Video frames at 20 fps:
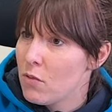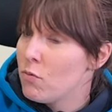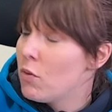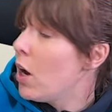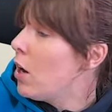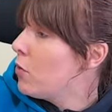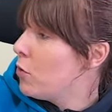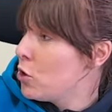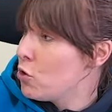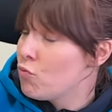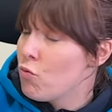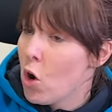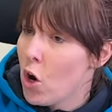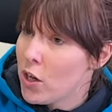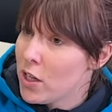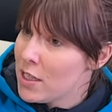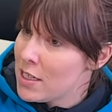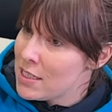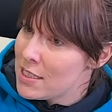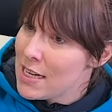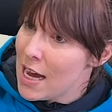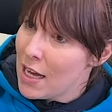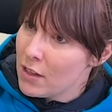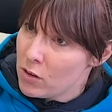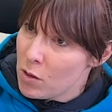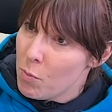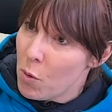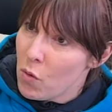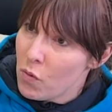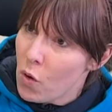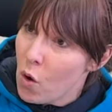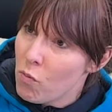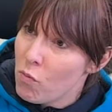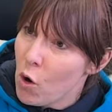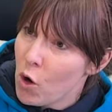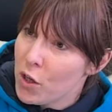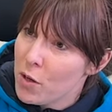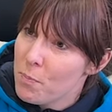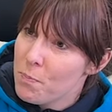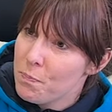uh, there's Roy and his dad. They're both called
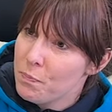Roy.